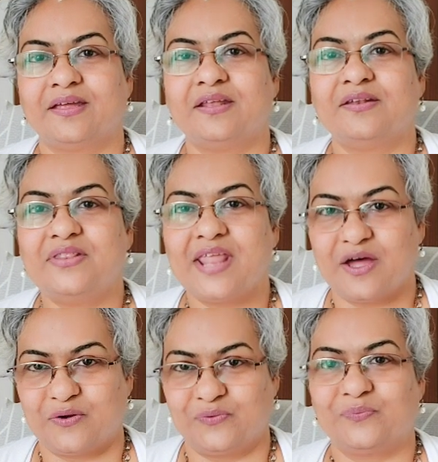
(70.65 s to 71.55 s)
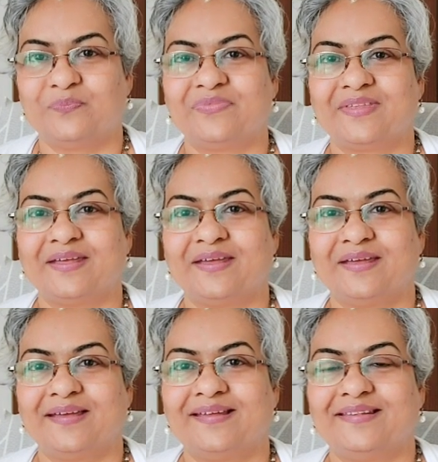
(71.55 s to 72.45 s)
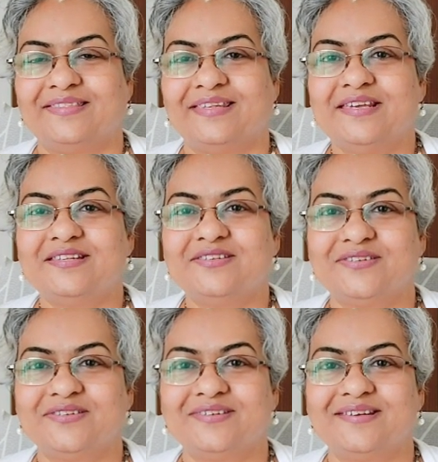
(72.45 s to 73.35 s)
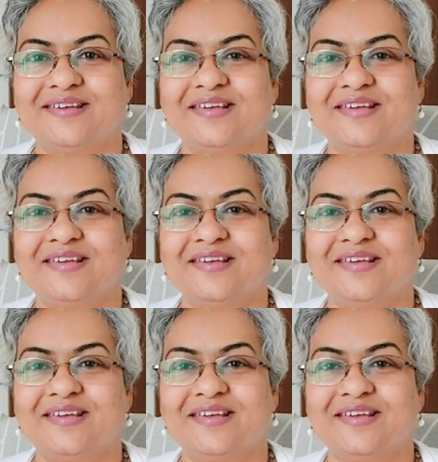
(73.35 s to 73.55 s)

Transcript: Now, this